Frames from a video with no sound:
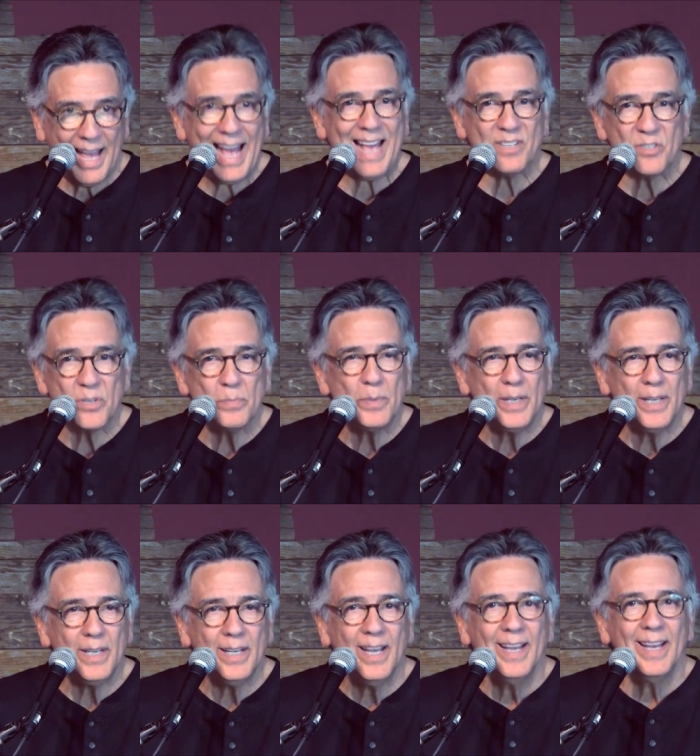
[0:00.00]
has to
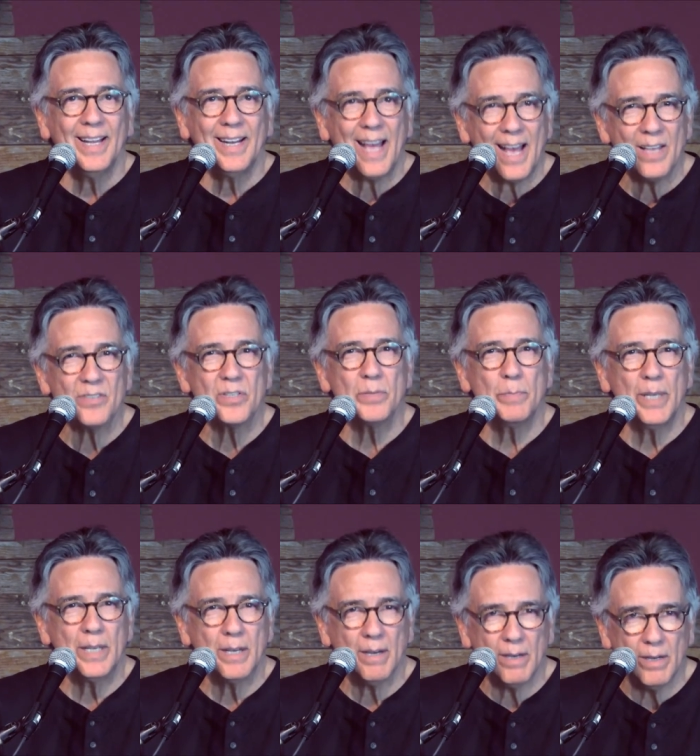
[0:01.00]
be and has to
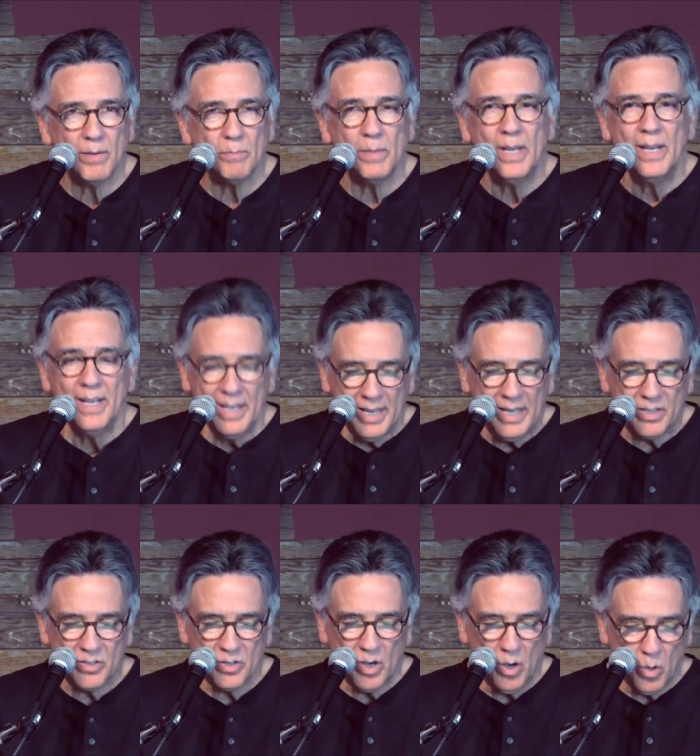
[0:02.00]
become
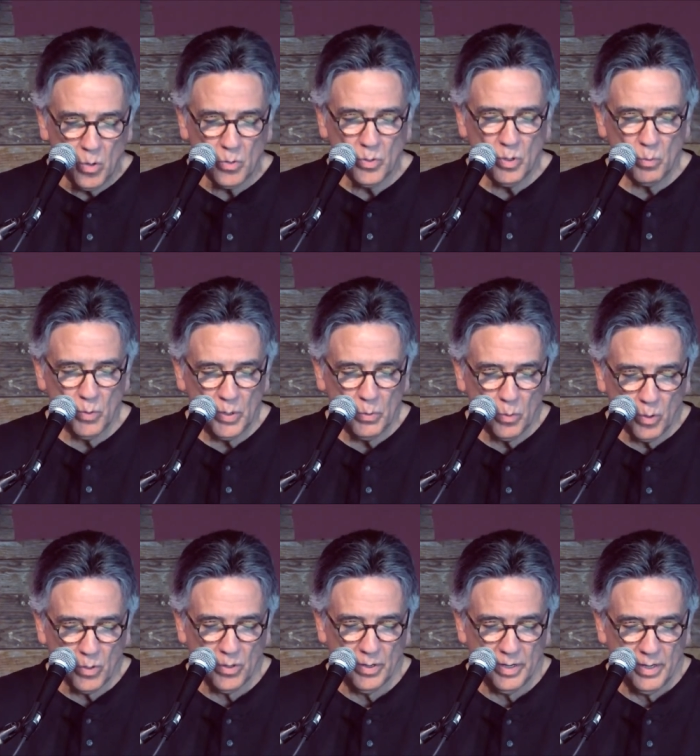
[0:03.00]
its own
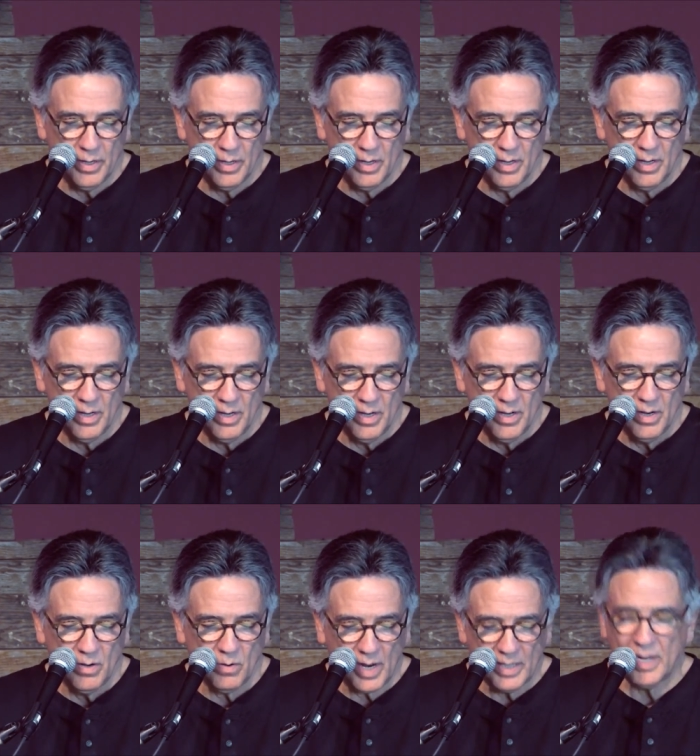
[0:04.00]
reward
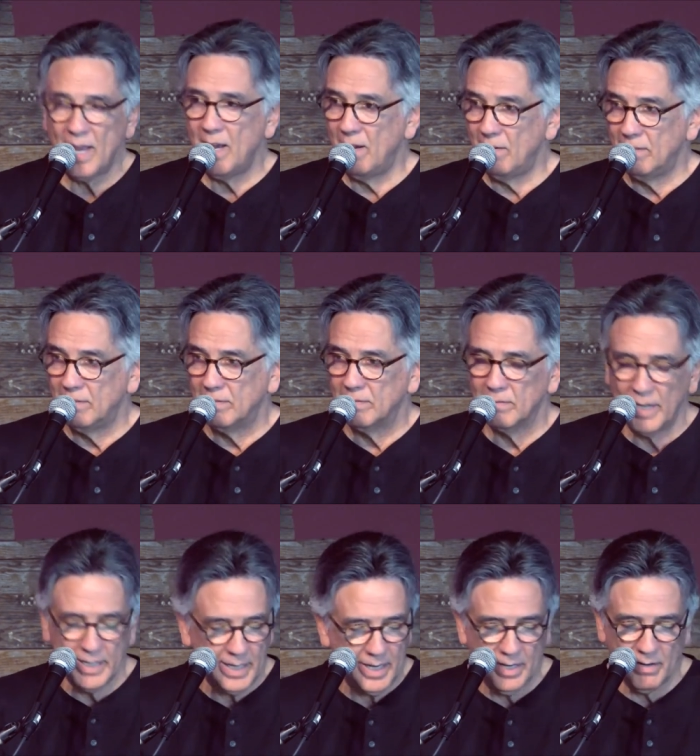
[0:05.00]
right now,
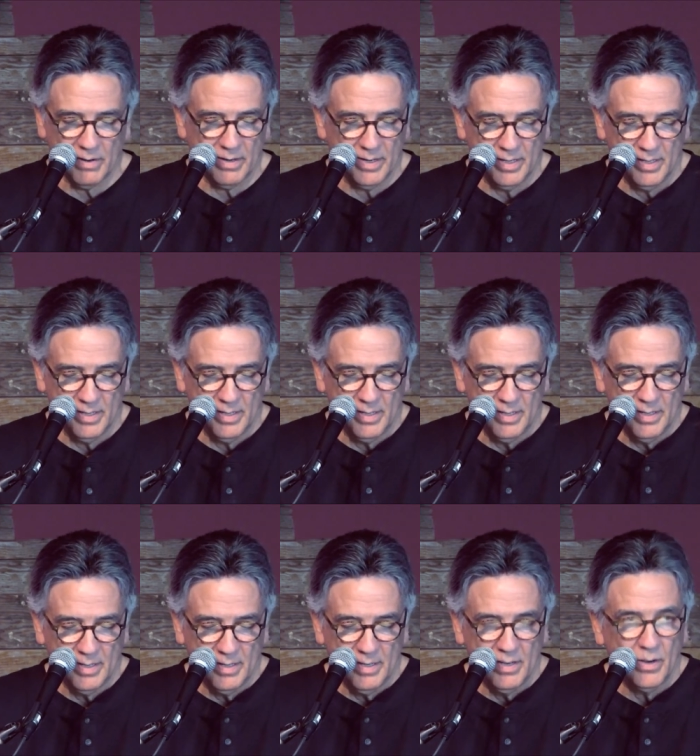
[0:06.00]
right here,
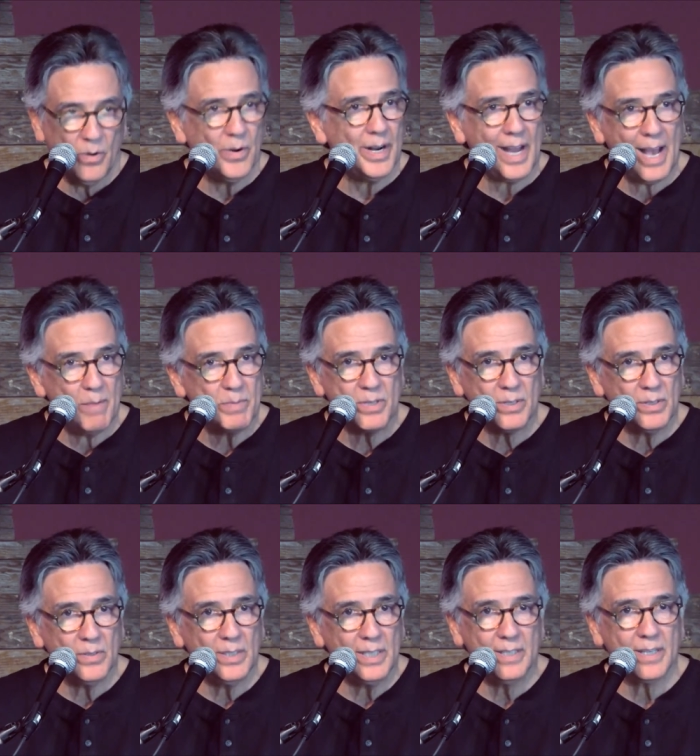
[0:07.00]
or it
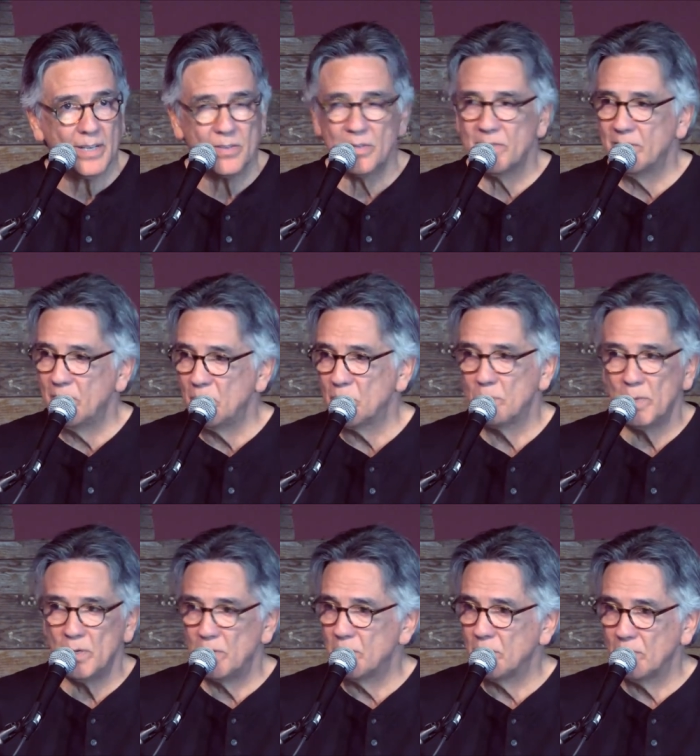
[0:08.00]
absolutely does us no
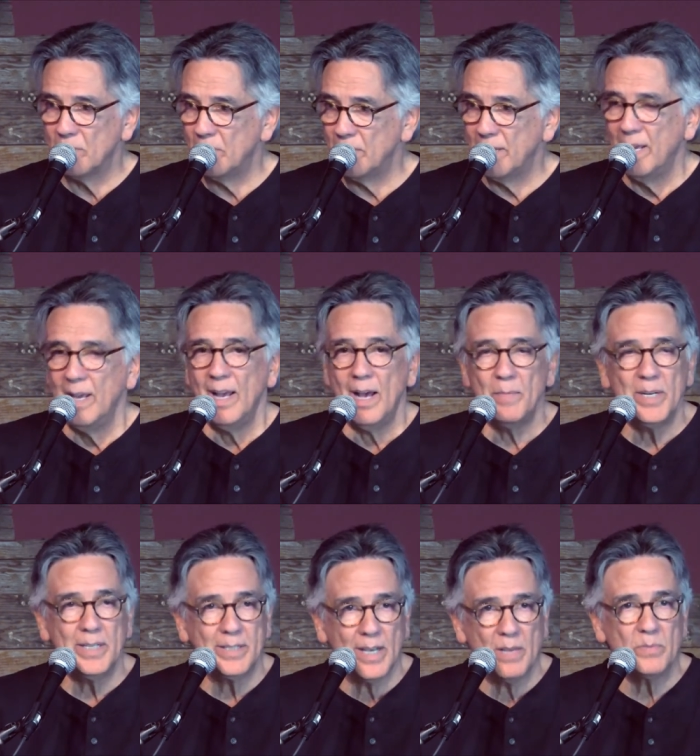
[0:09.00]
spiritual good. How
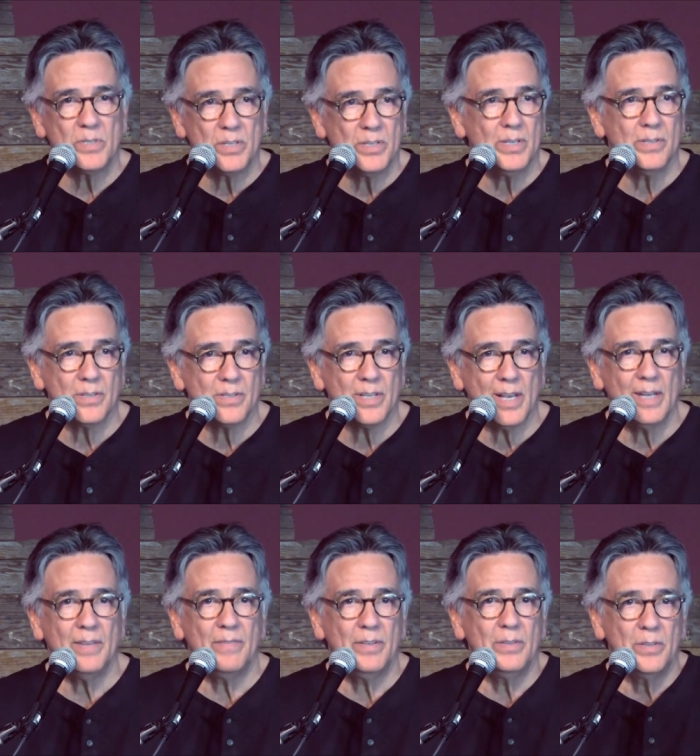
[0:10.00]
many times did Jesus
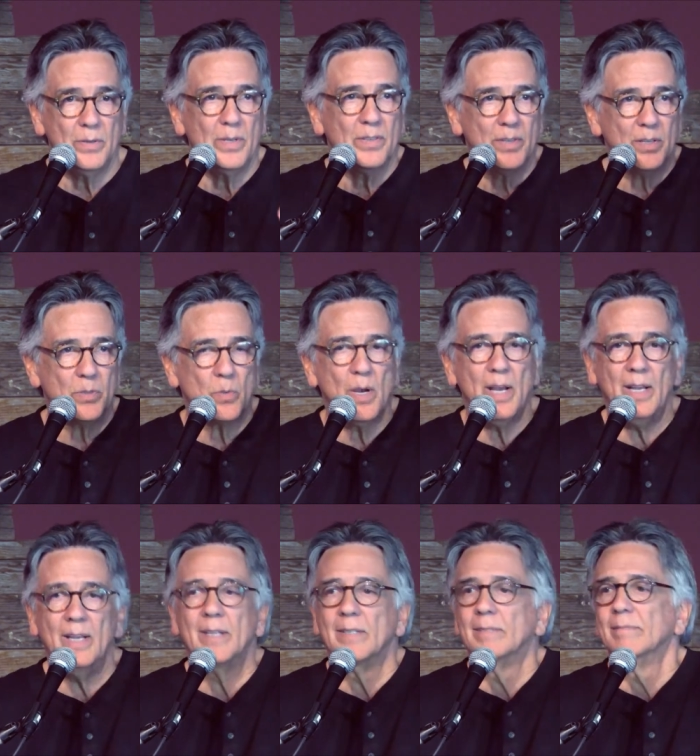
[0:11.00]
said, if you do it this
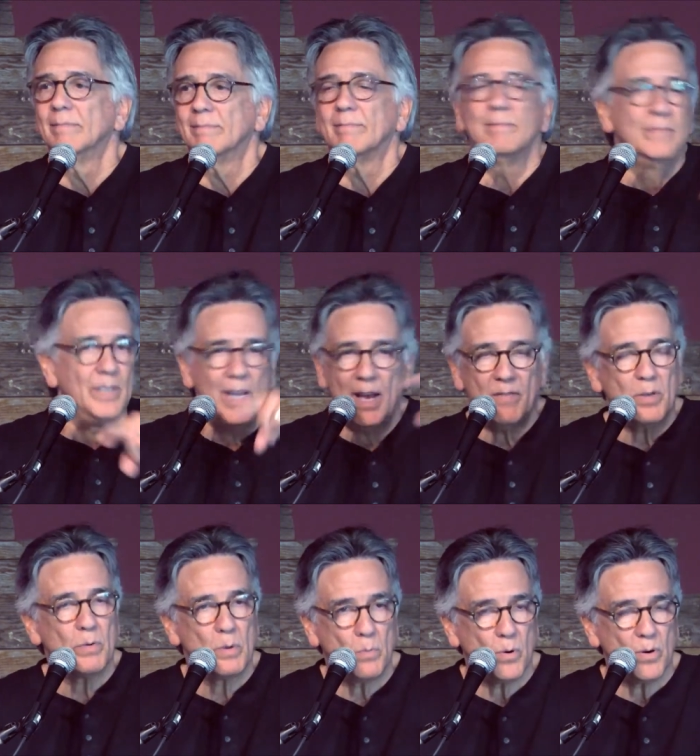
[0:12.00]
way, you
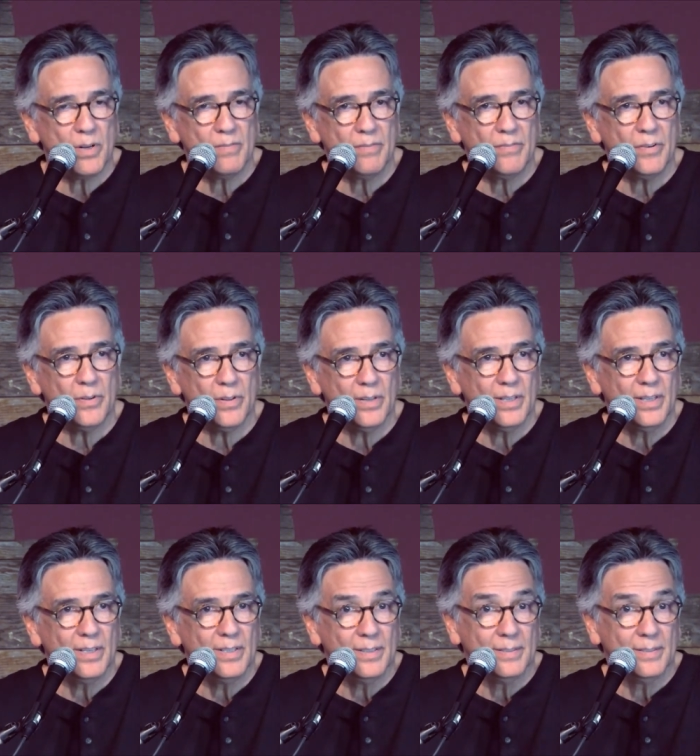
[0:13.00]
have your reward in full.